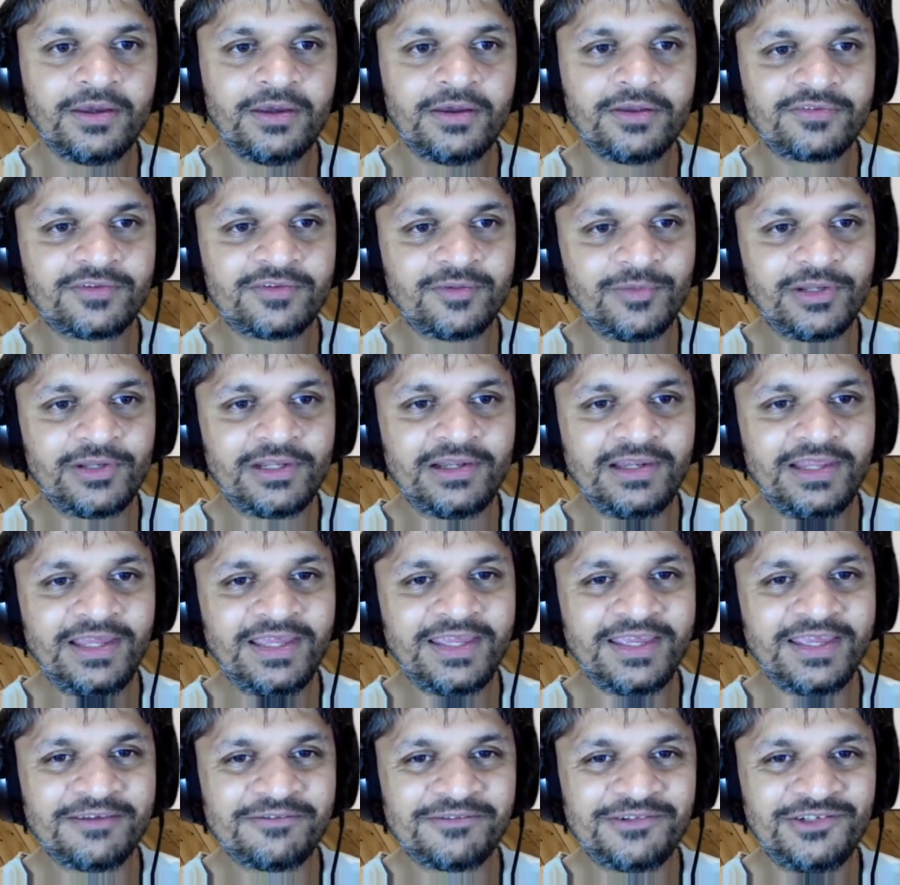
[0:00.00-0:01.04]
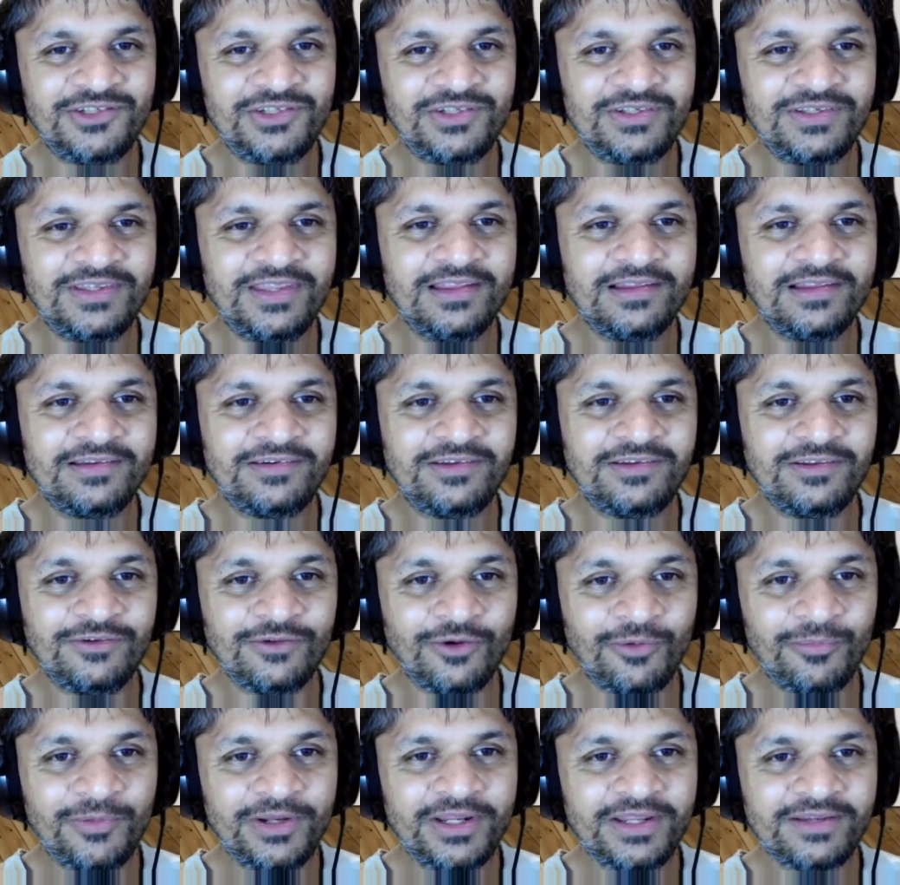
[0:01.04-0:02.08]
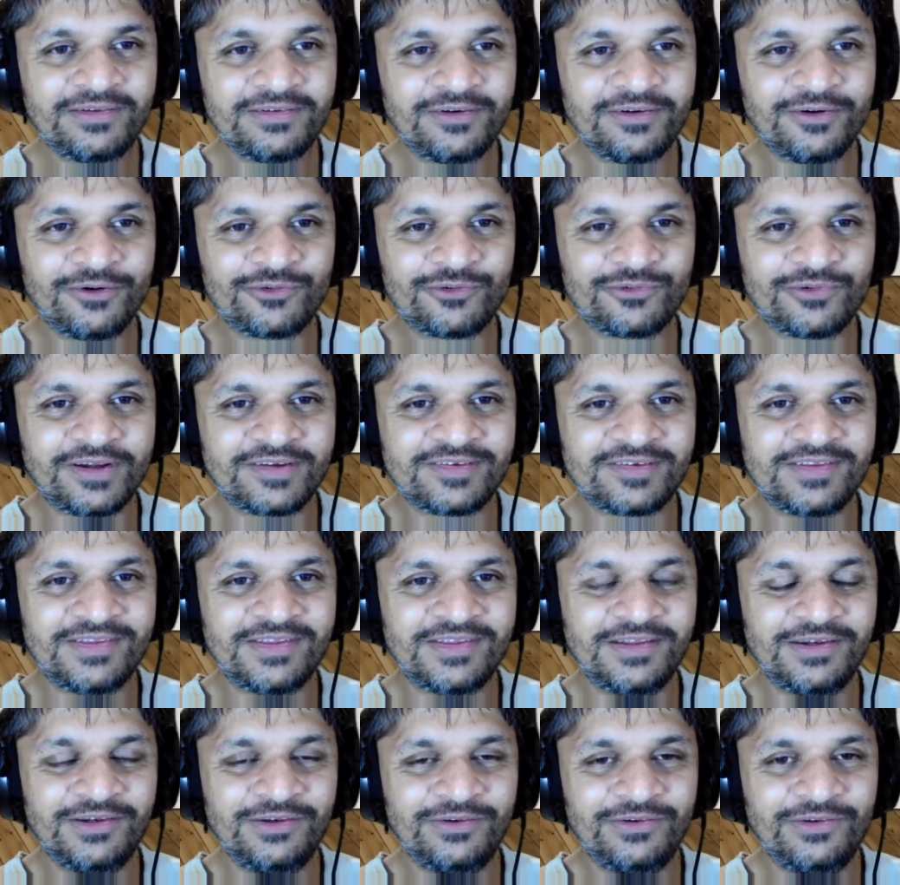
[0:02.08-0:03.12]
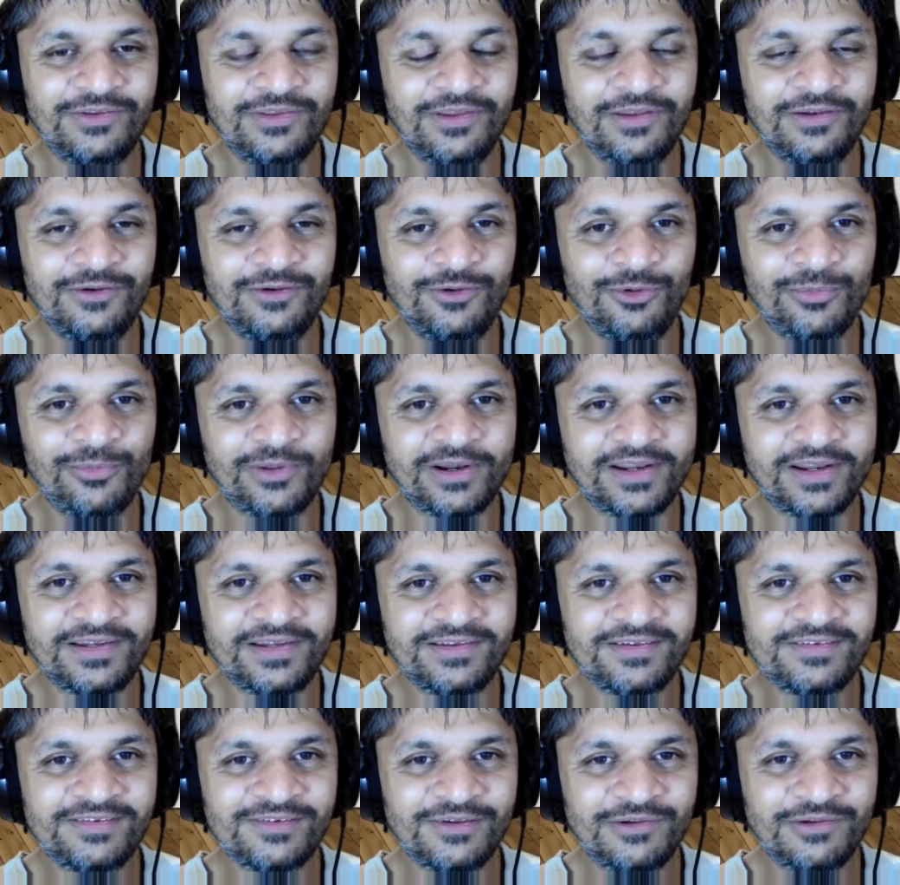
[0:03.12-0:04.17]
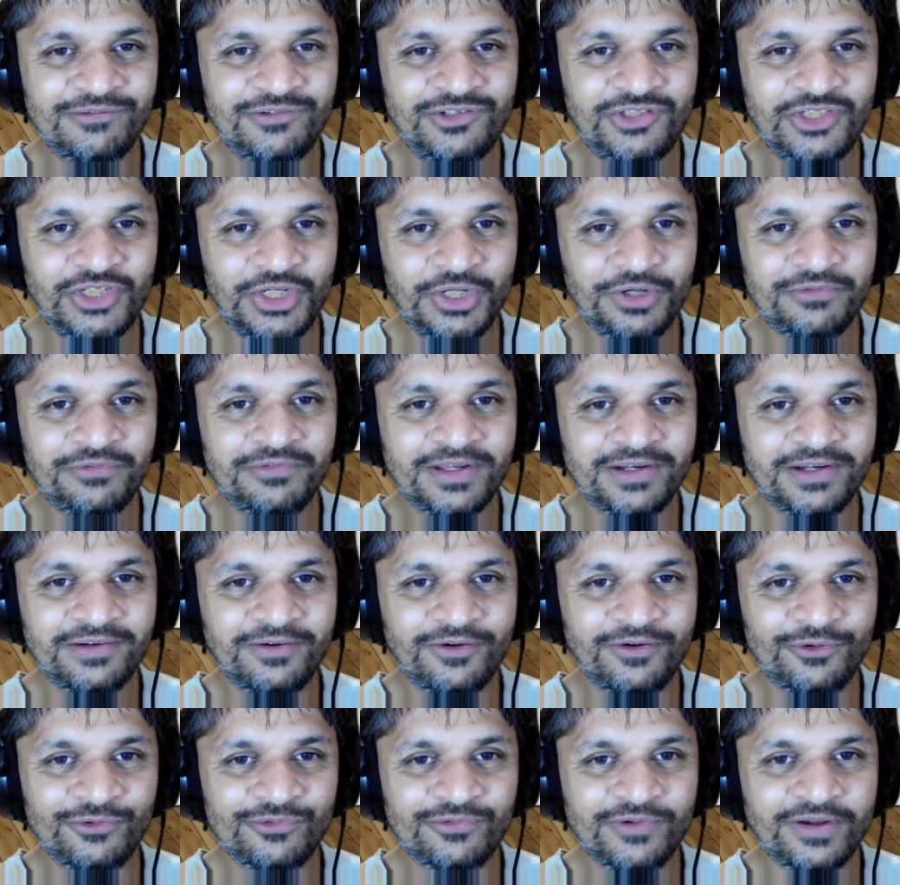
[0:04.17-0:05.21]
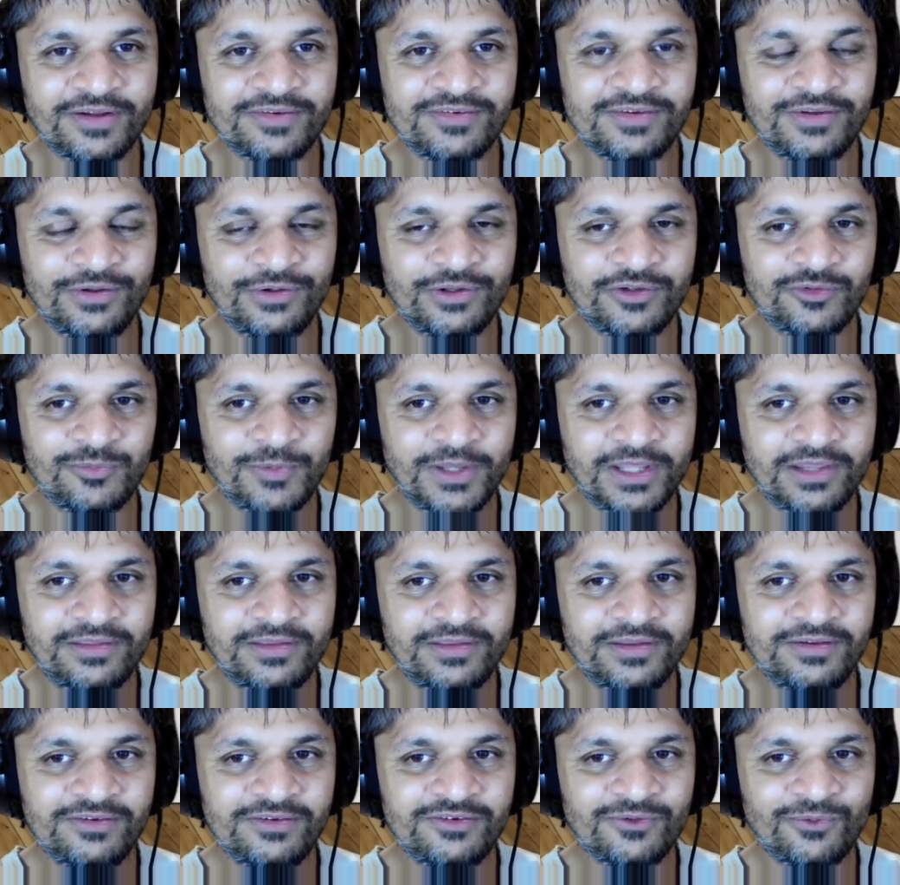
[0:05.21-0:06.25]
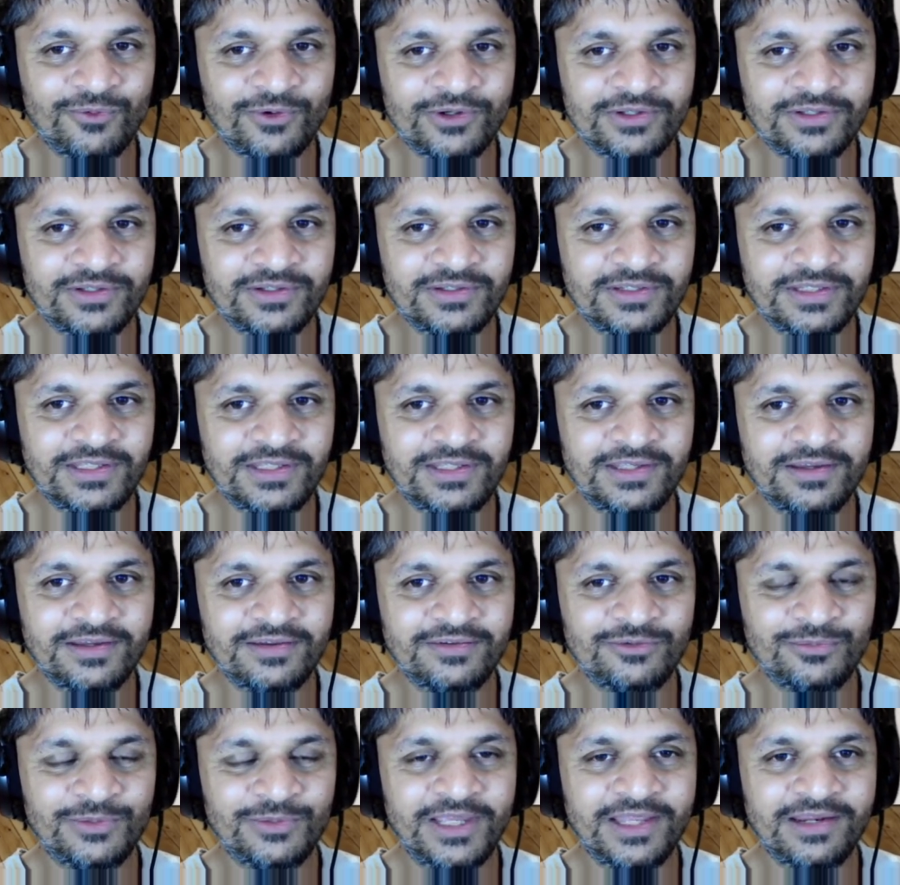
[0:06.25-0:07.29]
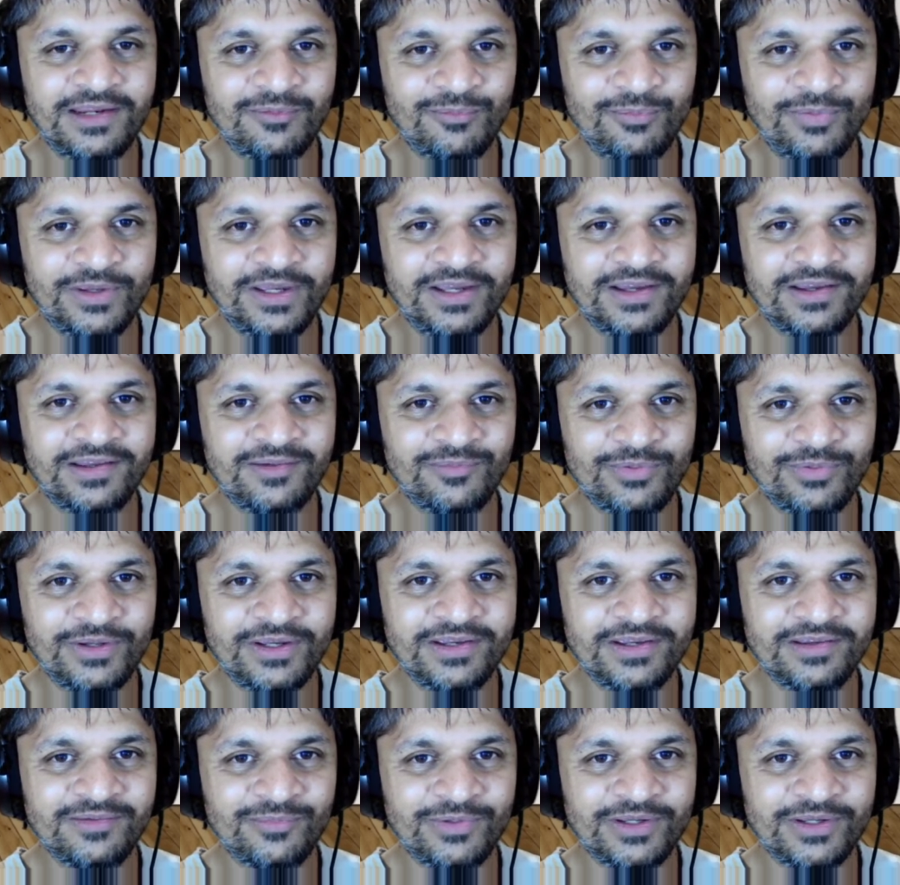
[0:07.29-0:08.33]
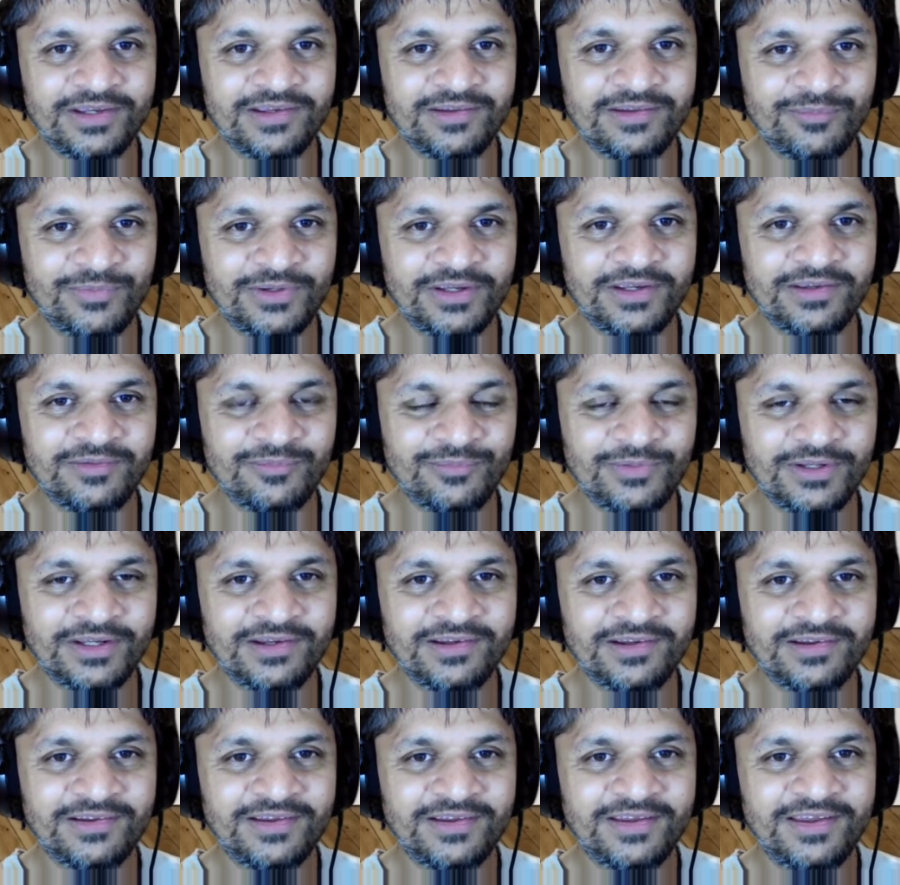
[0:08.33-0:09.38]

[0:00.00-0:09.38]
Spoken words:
Similarly, if the denominator grows faster than the numerator, so if g of n grows faster, you'd expect this quantity here to be getting bigger and bigger and bigger and bigger and bigger.